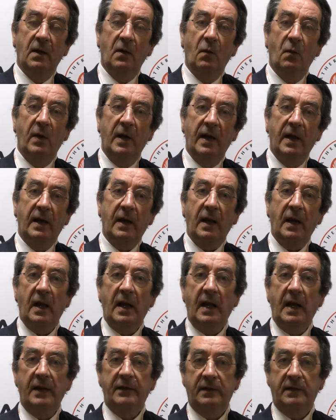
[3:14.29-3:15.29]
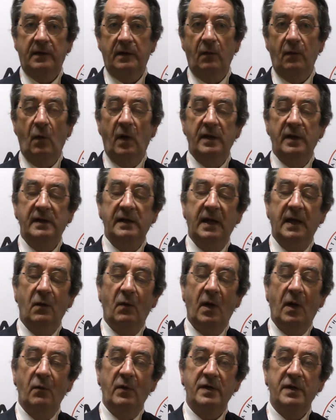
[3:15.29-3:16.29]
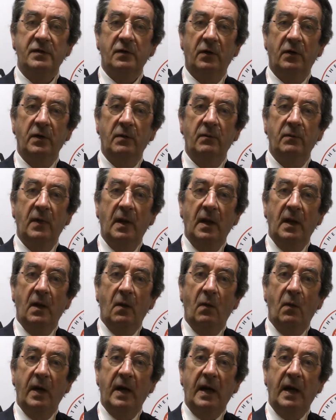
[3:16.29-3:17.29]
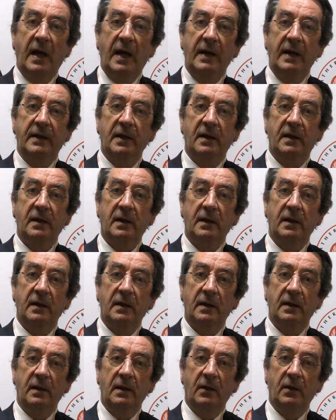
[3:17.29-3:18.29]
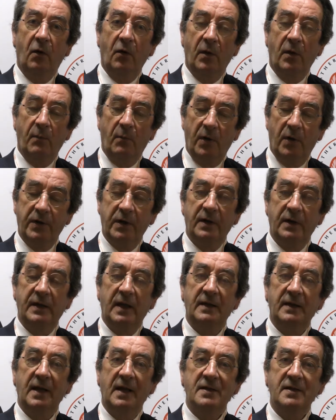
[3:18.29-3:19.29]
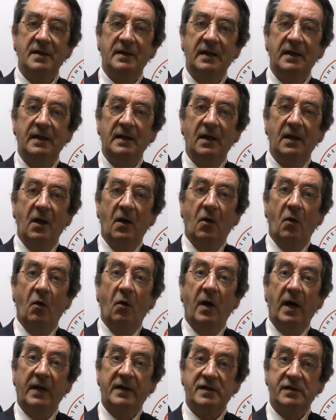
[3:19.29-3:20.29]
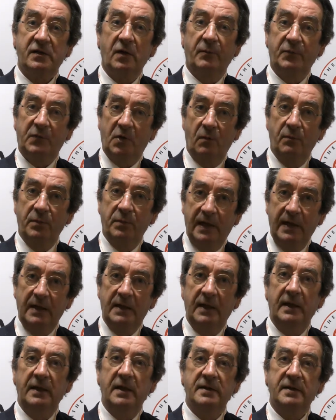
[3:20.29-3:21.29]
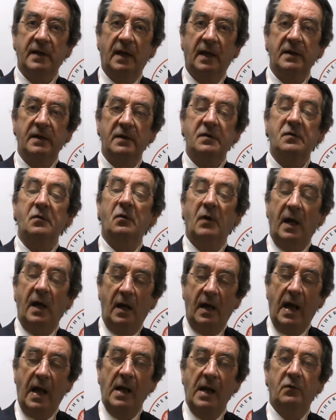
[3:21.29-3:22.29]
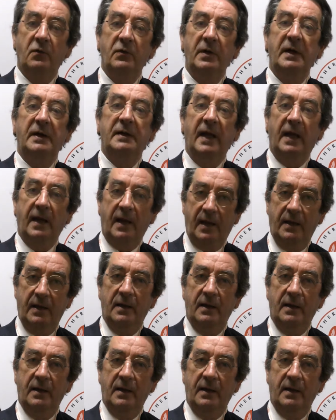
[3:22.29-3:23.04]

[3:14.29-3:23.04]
were, at 1 year when we saw them, were either on a moderate intensity or had stopped completely the statins. Well, I agree there